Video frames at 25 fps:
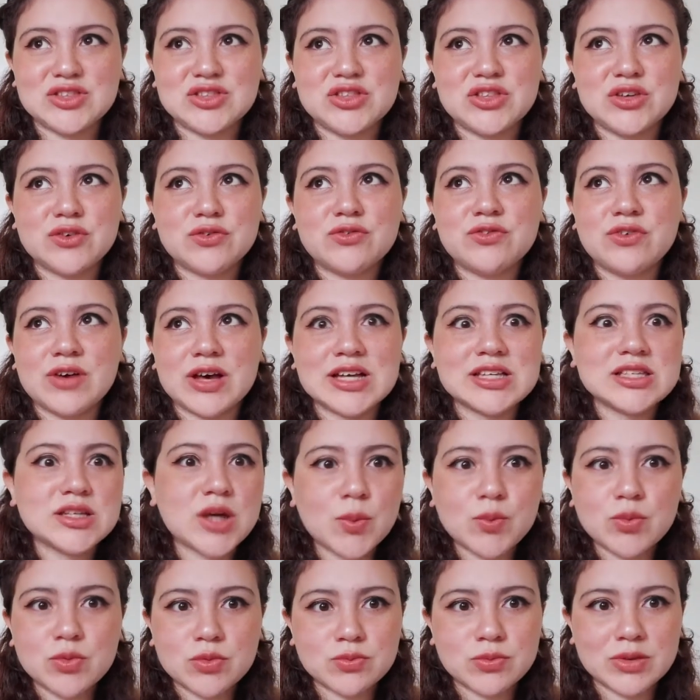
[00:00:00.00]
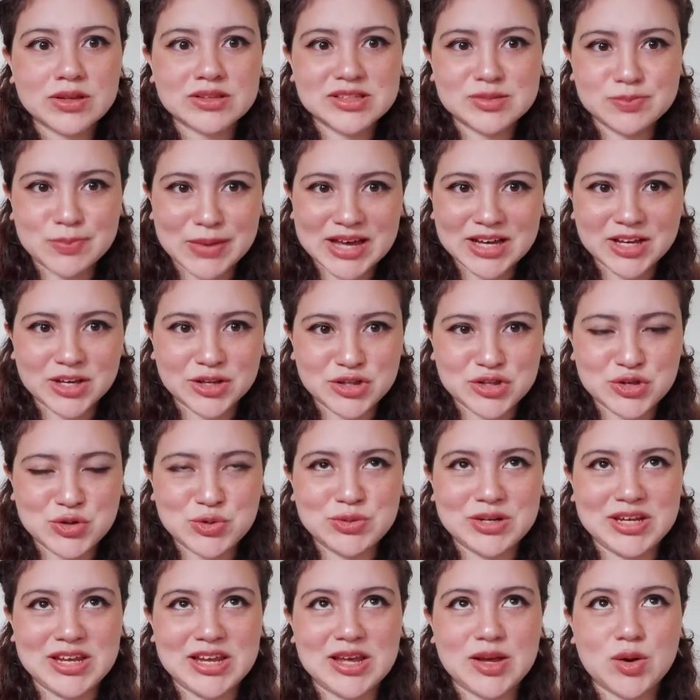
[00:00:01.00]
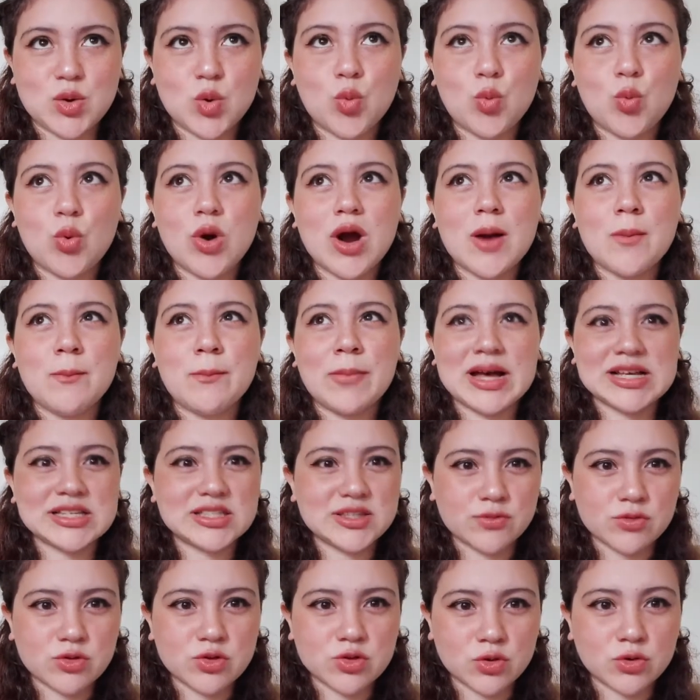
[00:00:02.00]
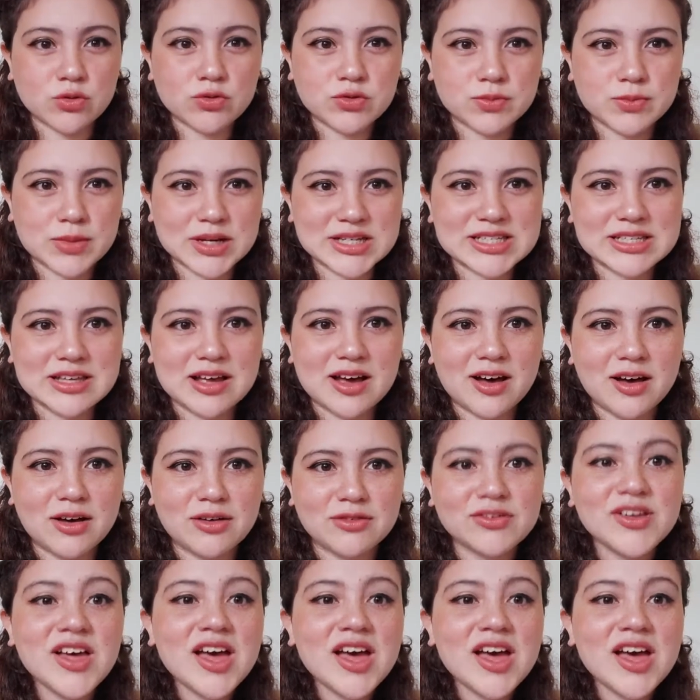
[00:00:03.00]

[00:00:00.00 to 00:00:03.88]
the first couple of months back at uni were a massive shock for myself.